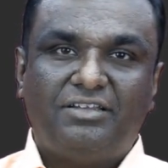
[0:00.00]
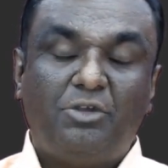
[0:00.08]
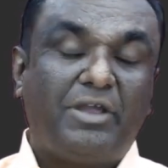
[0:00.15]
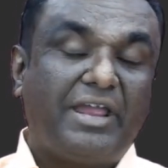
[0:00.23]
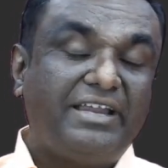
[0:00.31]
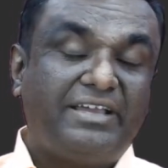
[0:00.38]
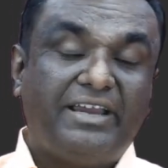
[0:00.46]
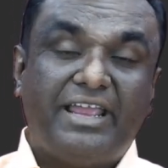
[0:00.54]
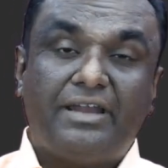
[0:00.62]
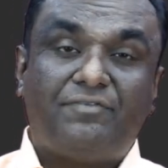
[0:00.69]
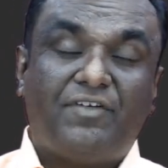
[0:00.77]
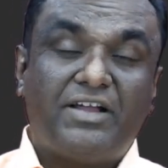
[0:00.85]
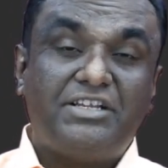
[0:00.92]
You can
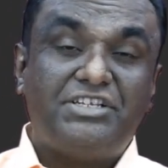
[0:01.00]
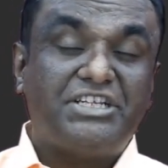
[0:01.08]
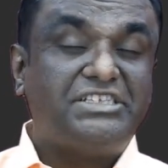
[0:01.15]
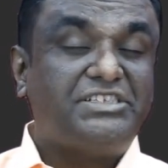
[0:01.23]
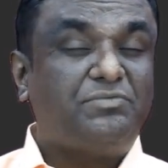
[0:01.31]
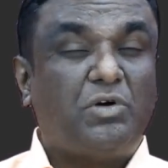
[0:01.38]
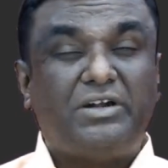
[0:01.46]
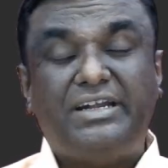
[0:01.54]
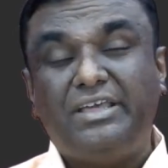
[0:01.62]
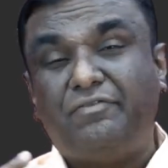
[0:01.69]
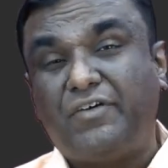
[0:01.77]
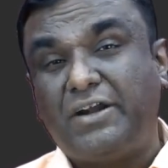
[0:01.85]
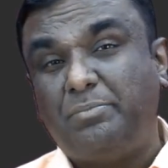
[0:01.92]
create functions for
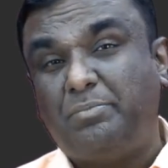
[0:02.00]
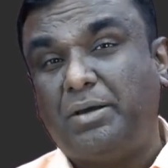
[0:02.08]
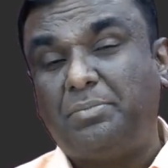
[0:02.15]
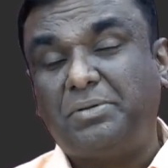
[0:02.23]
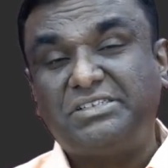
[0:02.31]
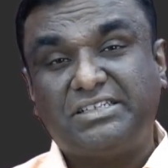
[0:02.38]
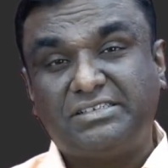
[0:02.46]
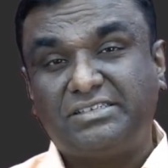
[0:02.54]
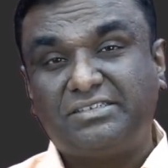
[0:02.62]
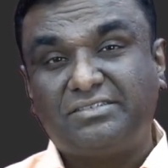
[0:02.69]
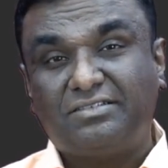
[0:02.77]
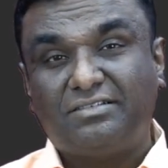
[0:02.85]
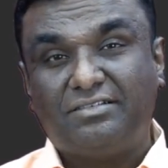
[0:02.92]
different
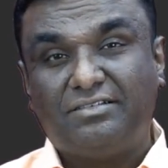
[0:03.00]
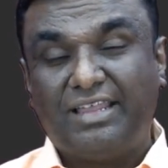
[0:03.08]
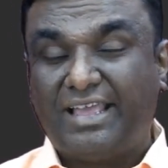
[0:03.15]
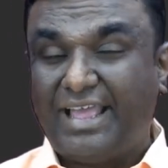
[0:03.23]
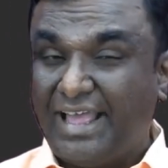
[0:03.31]
purposes, like